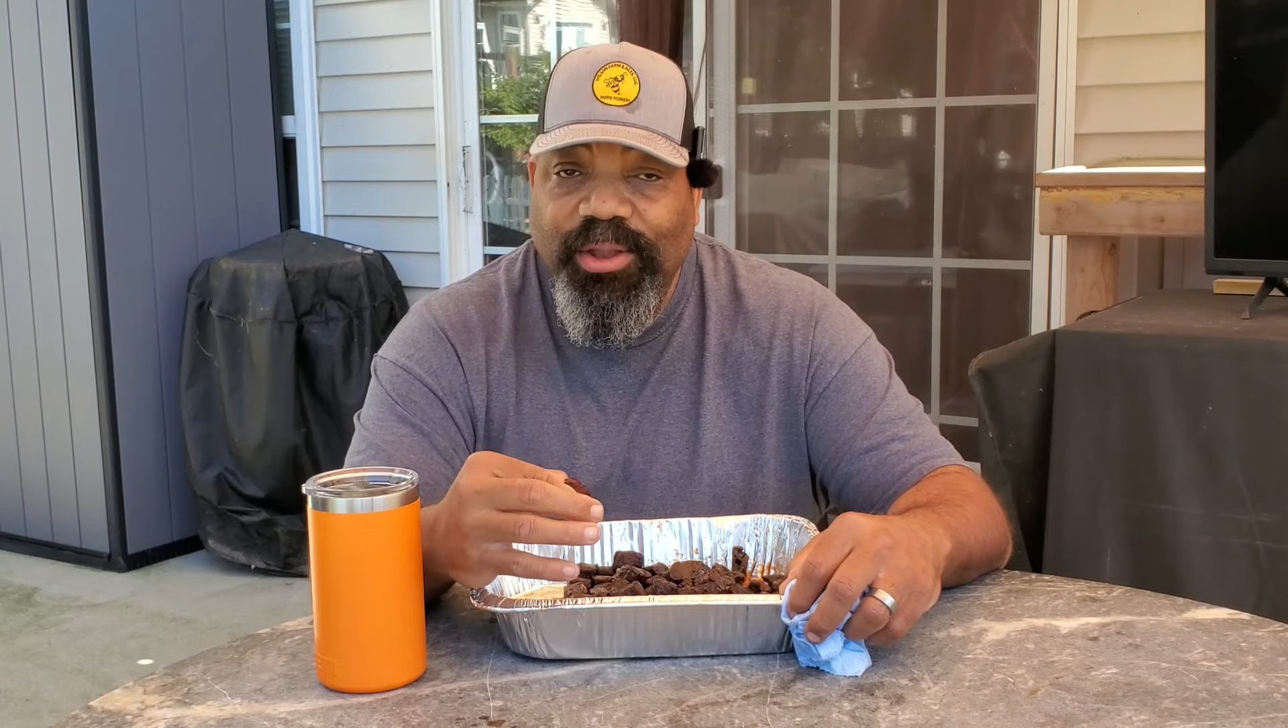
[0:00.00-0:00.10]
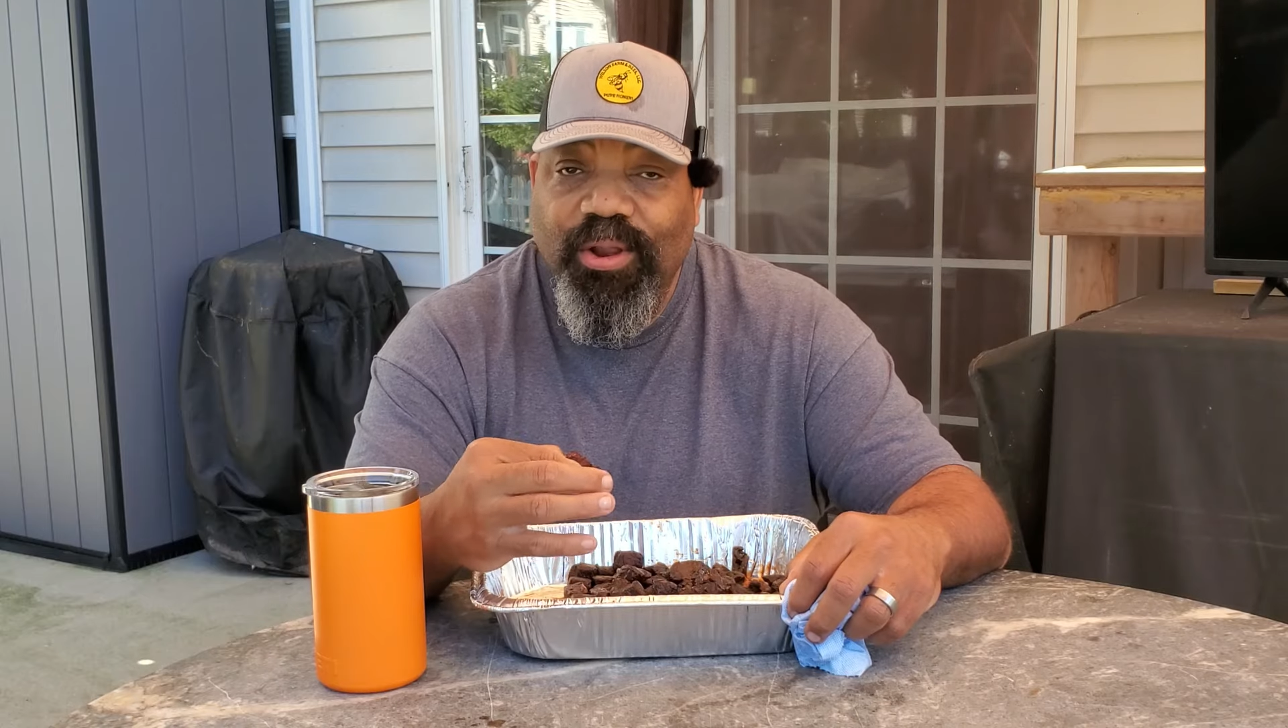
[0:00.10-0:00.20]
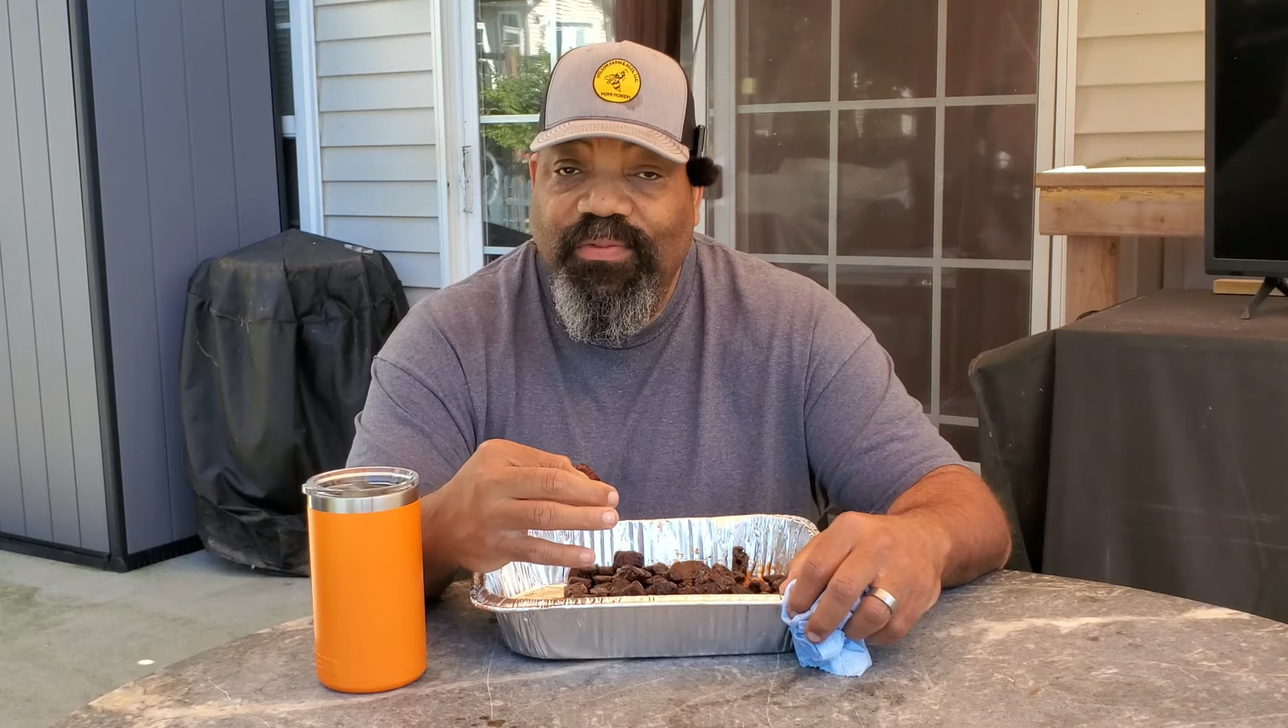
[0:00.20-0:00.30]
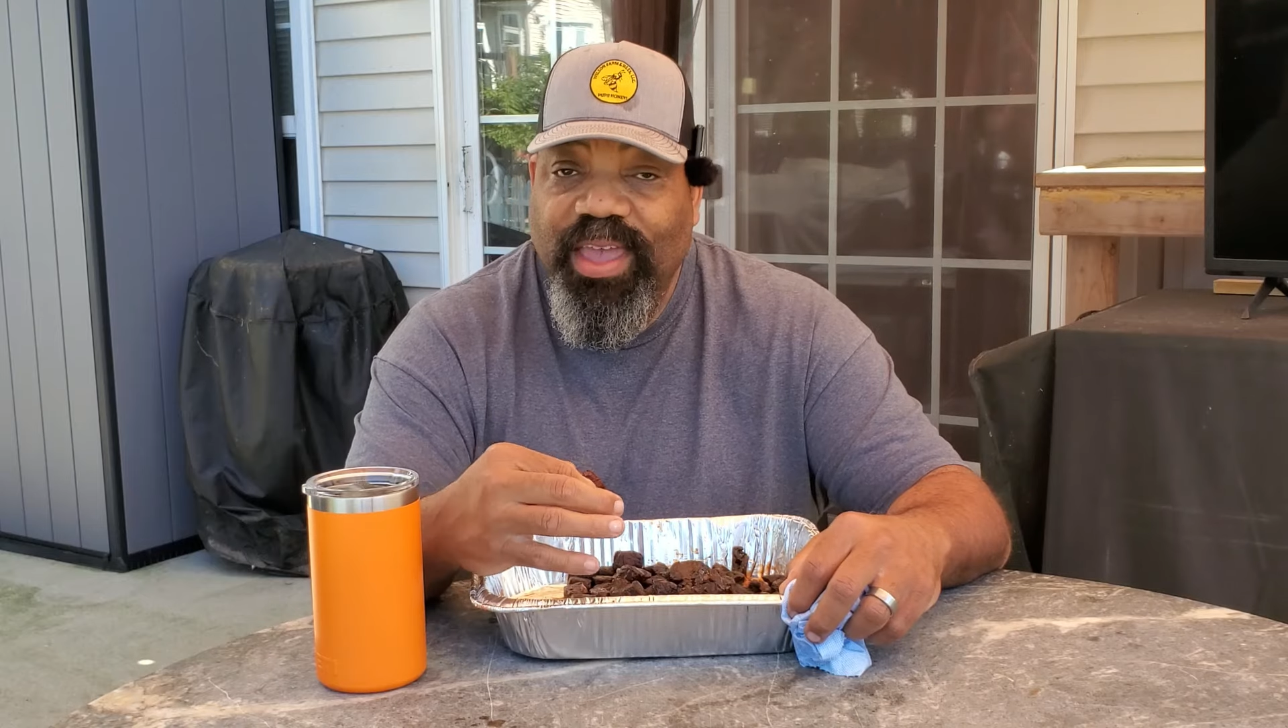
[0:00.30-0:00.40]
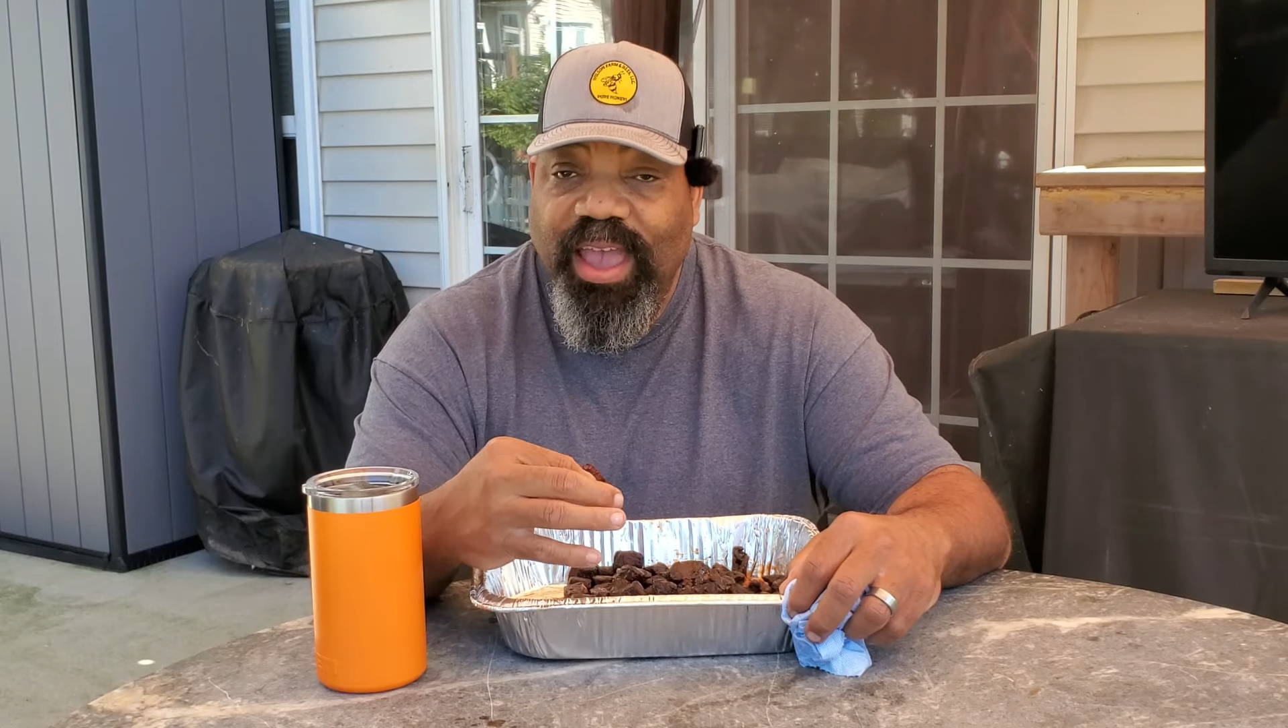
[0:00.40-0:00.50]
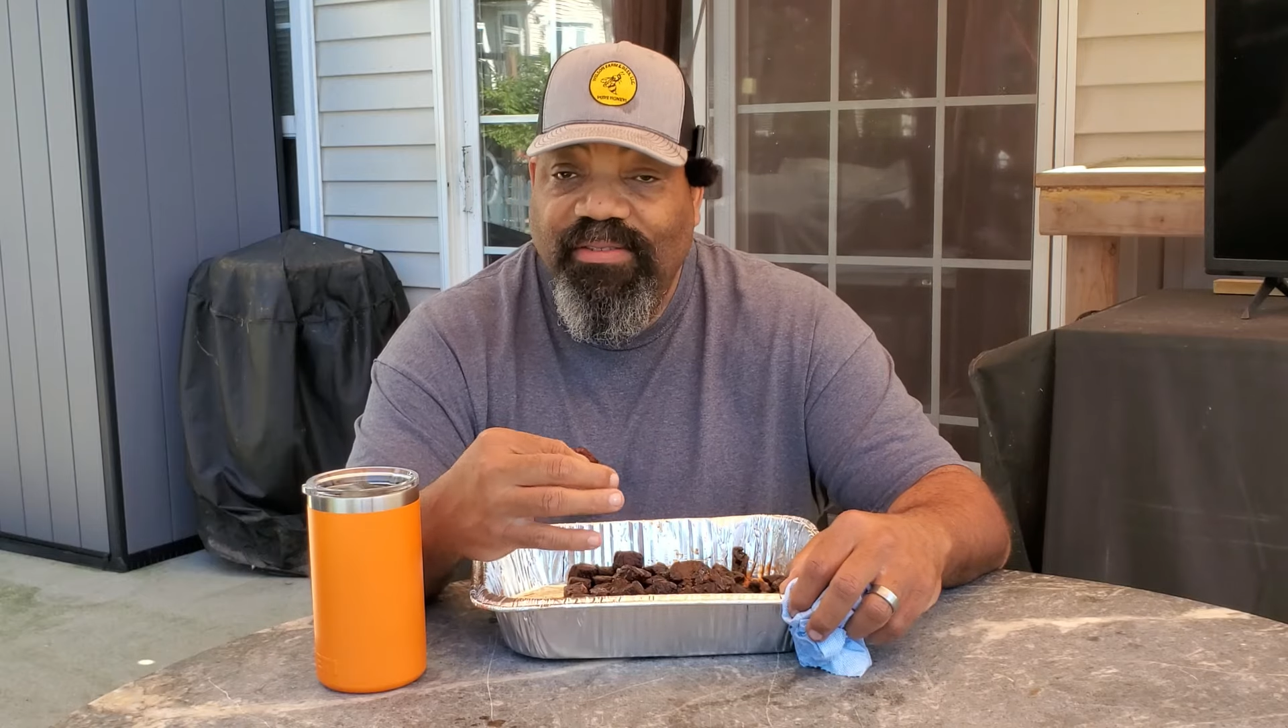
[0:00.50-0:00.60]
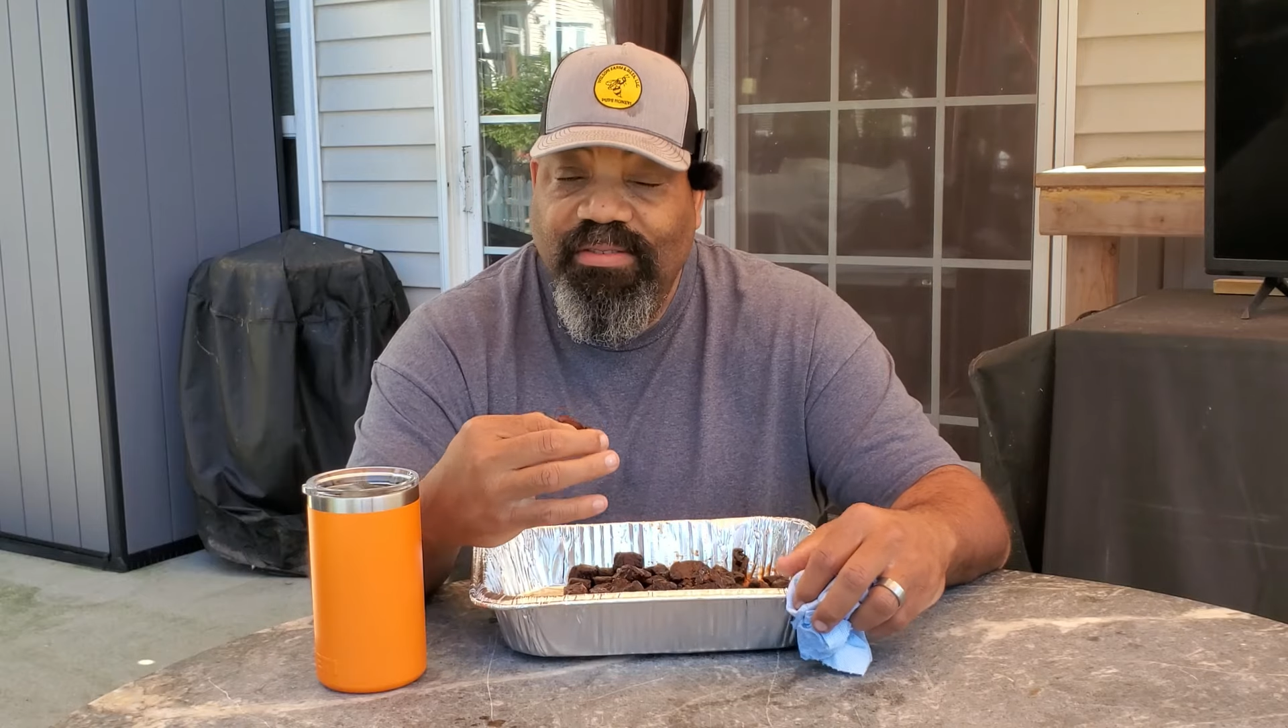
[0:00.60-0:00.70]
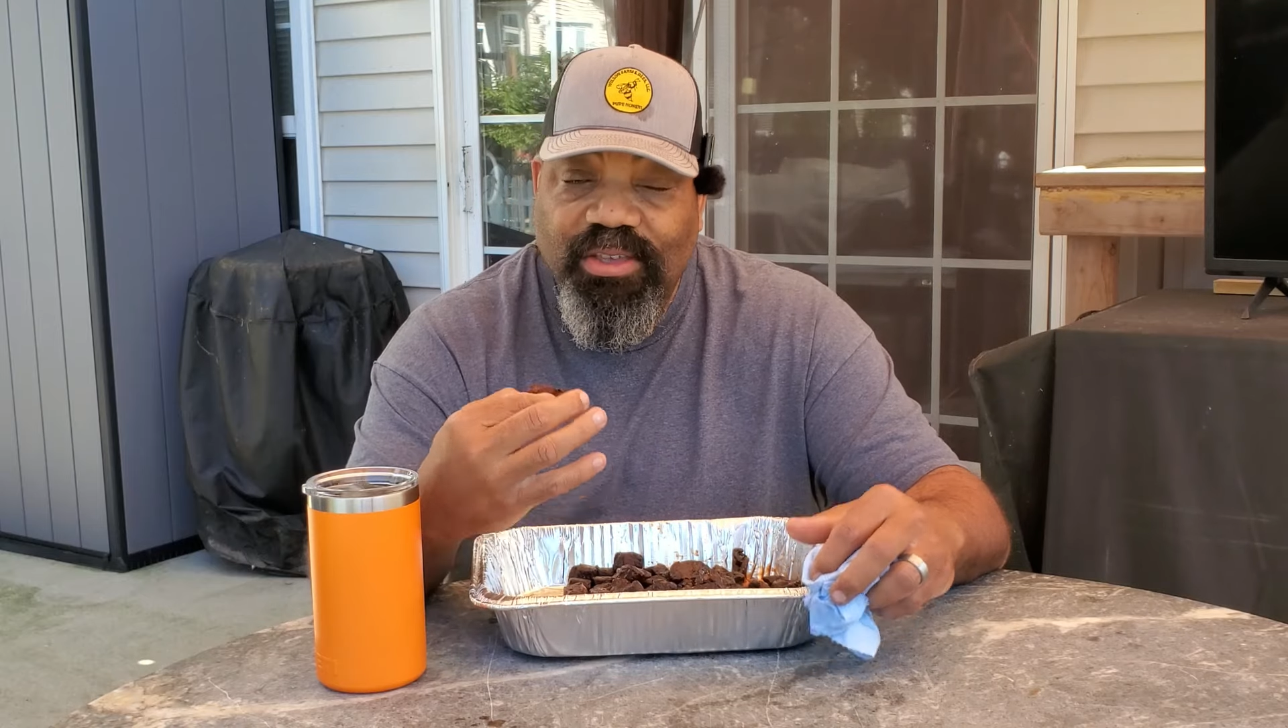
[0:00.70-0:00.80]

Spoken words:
notification